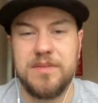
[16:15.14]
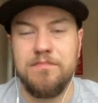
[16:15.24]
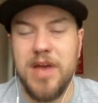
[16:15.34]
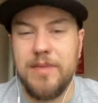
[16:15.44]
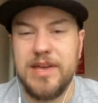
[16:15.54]
to
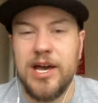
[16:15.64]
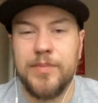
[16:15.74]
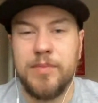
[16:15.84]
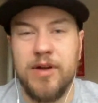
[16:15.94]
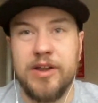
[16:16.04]
maybe
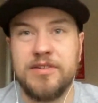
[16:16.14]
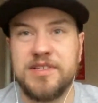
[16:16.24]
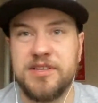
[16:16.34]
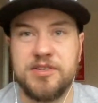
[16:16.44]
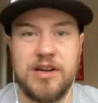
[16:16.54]
help the Predators
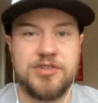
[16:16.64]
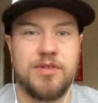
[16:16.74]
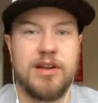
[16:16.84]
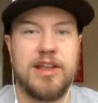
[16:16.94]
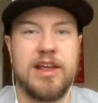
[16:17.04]
in the stretch run.